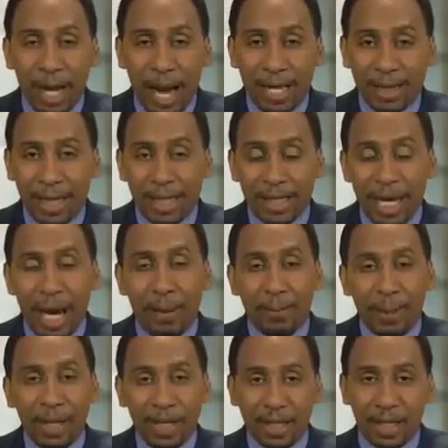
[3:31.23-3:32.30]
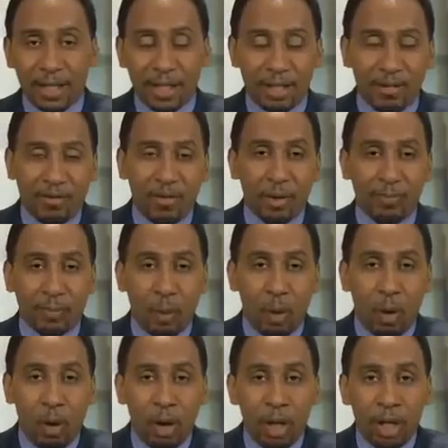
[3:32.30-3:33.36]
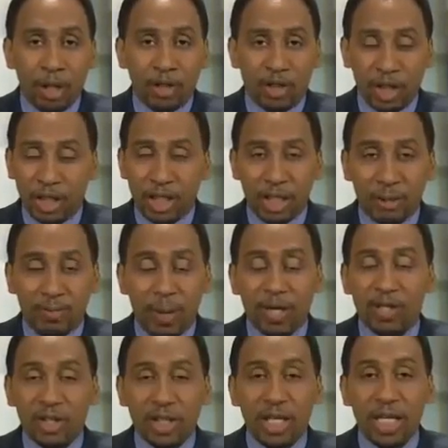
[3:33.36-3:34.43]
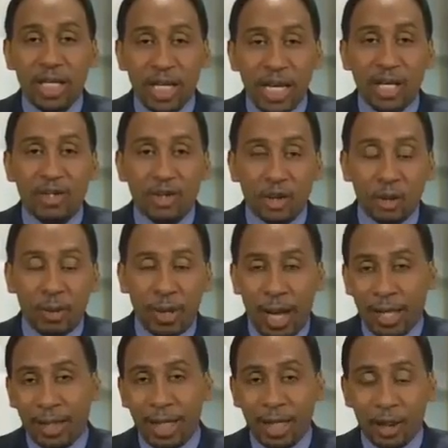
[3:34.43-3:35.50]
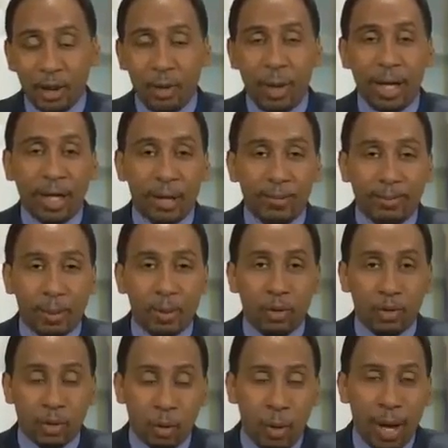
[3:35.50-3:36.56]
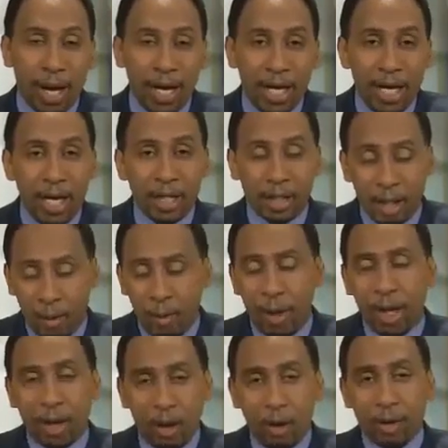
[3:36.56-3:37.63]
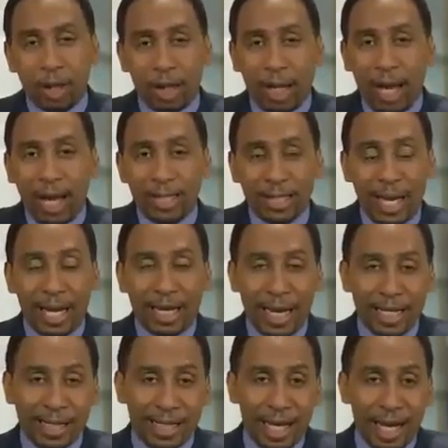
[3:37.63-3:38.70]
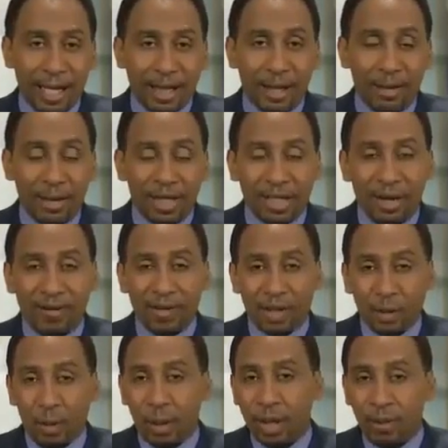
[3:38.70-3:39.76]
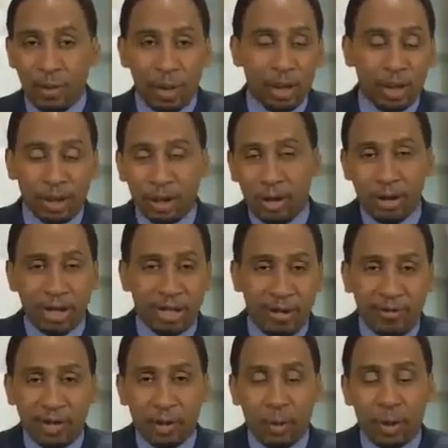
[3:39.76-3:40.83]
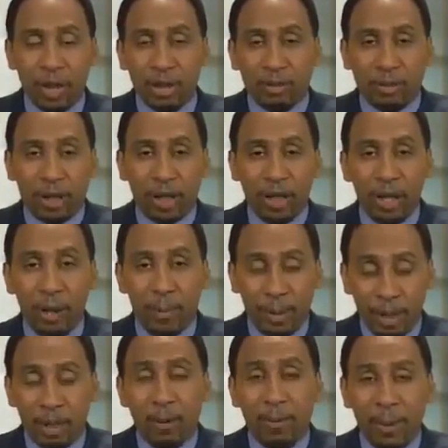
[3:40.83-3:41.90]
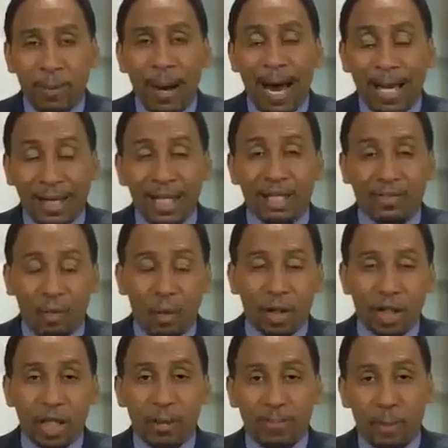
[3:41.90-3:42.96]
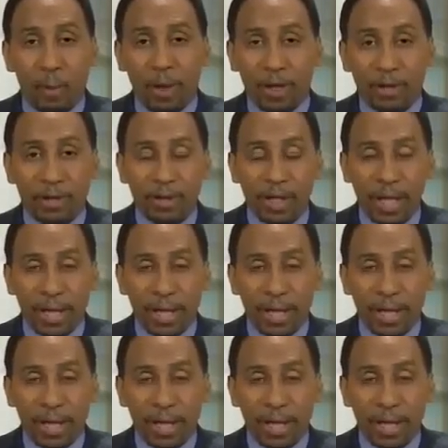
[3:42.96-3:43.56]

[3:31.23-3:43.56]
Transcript: I think Tom Brady touches the football just as much as he needs to, and I think New England pulls away somewhere along the lines, like I said, 37-21 and 37-23. But it'll be by at least 14 points.